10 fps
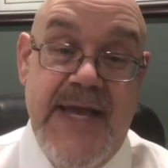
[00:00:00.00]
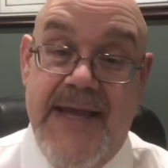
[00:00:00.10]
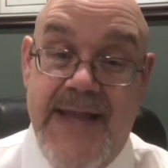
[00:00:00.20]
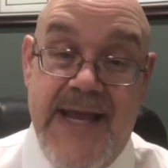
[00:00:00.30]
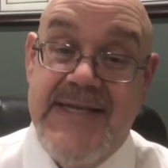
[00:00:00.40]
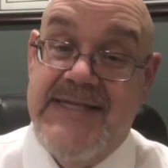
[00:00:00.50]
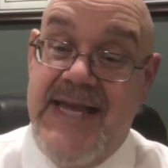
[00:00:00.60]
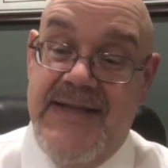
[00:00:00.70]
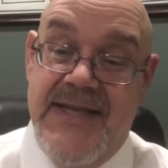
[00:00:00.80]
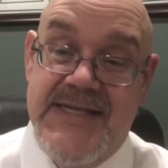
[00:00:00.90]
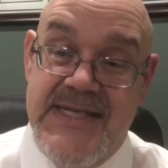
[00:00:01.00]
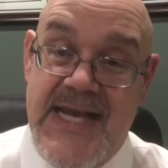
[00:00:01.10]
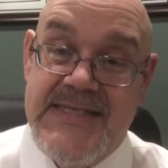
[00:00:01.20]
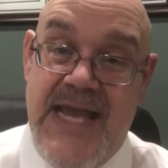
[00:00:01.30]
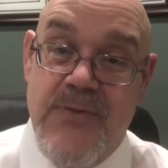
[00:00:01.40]
And like I said,
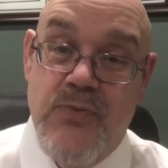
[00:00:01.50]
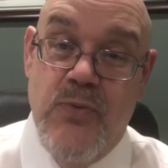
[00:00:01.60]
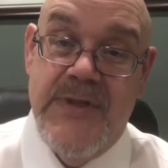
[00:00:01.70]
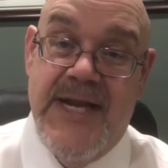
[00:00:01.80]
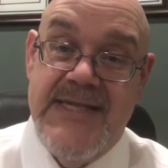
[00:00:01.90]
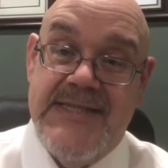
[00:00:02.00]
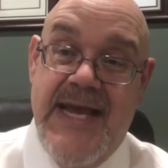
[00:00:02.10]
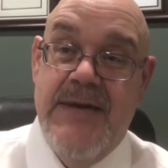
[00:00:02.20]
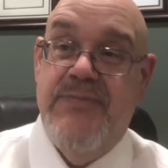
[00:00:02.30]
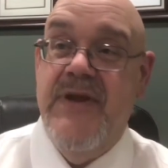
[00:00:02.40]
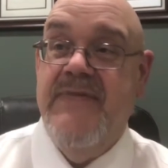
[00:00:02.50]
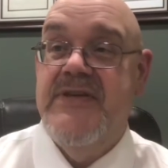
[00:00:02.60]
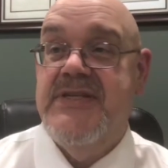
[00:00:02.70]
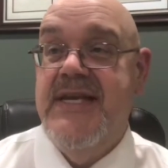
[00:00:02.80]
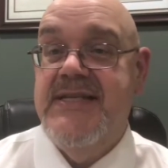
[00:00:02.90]
the TSA rule that I cited
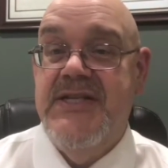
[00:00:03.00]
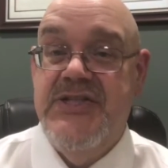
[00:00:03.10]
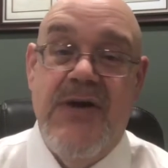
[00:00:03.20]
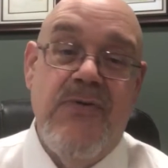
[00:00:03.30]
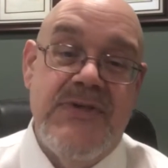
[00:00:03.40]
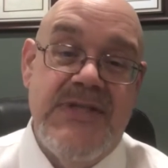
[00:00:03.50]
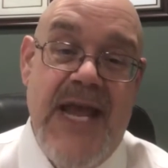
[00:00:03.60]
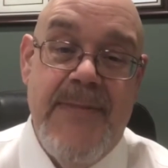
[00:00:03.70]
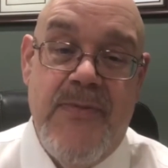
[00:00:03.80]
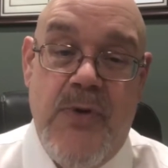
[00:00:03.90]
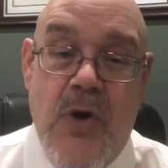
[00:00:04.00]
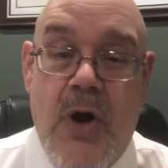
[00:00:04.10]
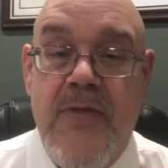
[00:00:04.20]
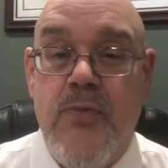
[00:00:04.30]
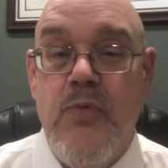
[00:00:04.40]
previously is a general statement
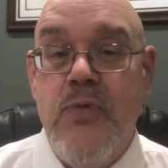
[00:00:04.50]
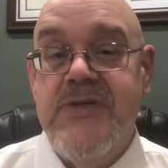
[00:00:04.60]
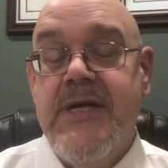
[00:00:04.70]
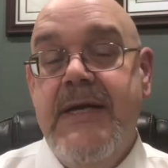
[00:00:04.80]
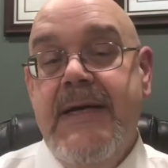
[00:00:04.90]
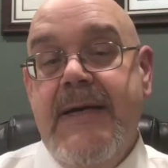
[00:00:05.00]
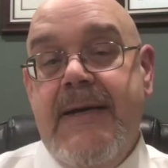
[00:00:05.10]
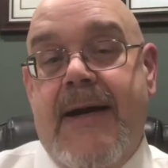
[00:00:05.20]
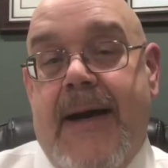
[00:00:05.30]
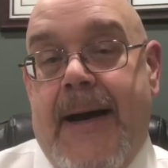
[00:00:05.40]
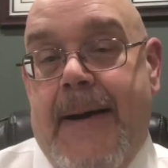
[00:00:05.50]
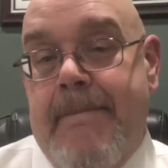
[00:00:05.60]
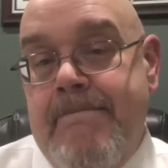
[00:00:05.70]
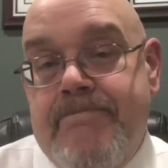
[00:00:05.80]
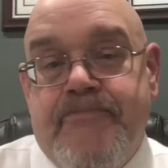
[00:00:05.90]
regarding the rules.
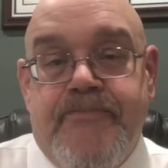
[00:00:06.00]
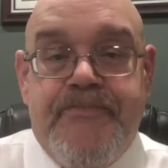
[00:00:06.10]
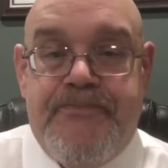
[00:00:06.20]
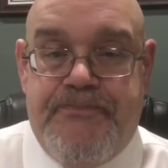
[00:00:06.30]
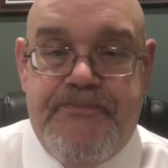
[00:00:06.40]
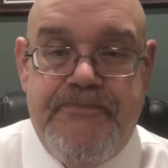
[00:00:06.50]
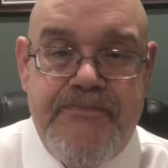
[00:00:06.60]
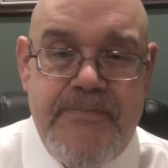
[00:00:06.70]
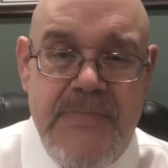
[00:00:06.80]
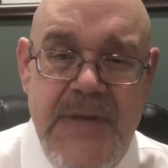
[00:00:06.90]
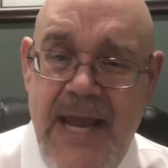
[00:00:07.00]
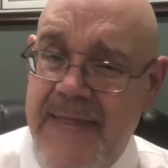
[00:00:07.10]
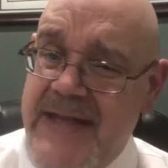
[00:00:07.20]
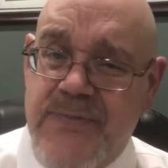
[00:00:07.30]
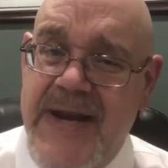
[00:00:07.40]
And
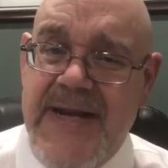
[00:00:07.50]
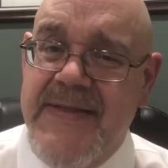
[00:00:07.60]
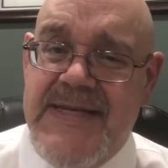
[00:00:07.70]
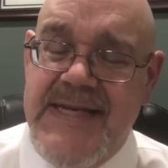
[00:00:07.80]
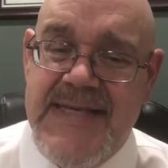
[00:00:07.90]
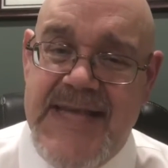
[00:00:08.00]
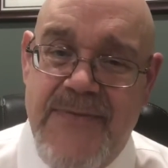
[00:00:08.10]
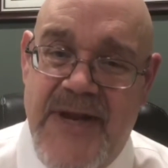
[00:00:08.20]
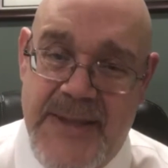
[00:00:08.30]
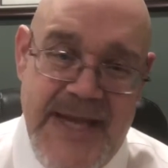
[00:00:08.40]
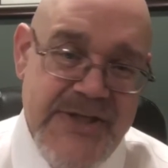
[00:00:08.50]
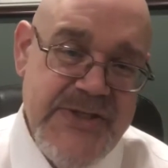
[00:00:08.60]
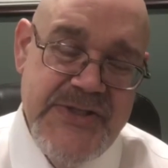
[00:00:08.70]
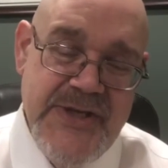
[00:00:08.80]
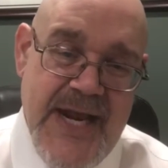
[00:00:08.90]
that's right in the TSA
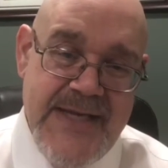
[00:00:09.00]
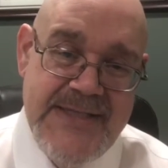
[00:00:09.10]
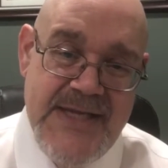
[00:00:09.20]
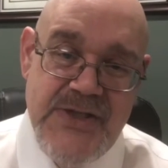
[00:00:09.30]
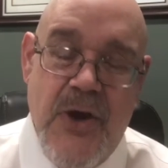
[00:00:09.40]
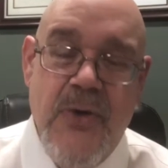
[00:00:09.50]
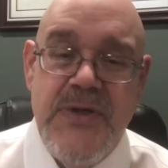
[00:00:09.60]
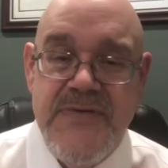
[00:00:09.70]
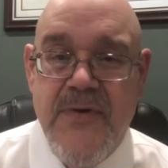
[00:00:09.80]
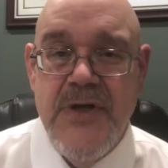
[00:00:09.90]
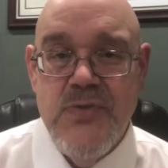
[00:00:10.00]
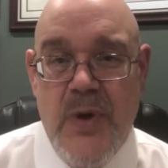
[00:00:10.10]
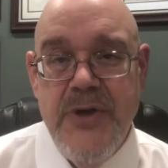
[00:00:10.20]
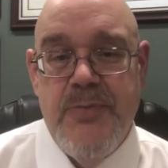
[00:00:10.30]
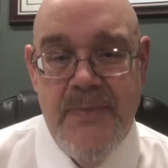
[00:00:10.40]
regulations of the United States Code as far as
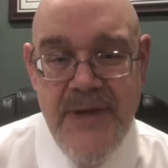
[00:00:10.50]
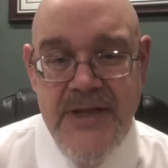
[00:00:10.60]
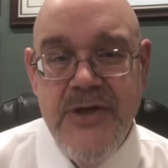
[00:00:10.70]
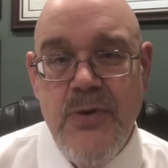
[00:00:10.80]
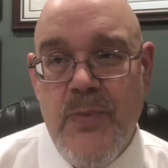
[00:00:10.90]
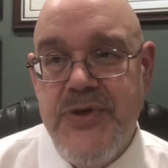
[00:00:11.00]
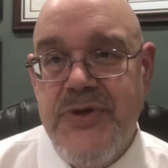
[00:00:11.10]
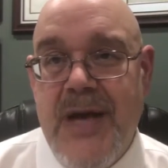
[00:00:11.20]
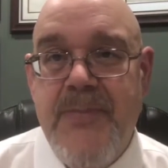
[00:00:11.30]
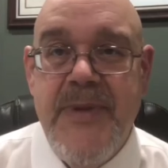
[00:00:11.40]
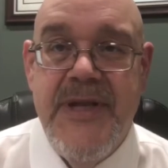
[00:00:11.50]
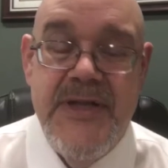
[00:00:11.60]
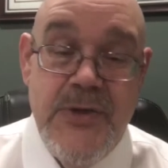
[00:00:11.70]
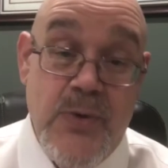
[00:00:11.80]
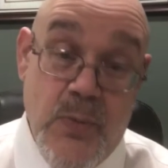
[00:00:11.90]
what you're permitted to do and what you're not permitted
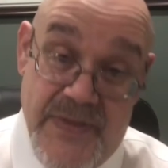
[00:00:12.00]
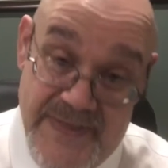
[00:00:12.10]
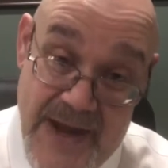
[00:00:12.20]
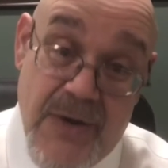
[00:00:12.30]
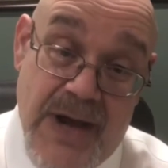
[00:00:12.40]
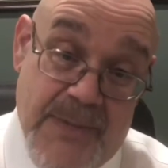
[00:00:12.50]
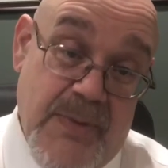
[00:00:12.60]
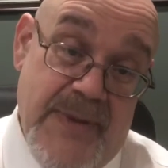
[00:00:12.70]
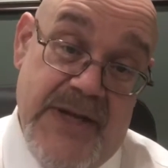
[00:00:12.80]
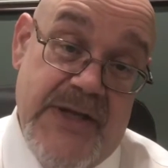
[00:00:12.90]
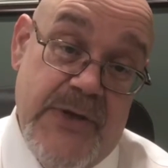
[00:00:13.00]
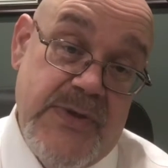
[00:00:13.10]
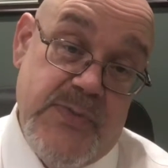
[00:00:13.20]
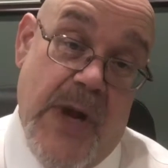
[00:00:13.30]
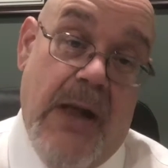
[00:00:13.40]
to do and what they're not permitted to do
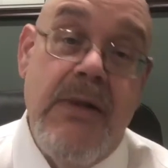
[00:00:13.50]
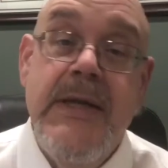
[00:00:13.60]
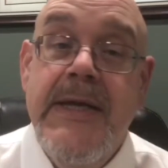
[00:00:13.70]
as well.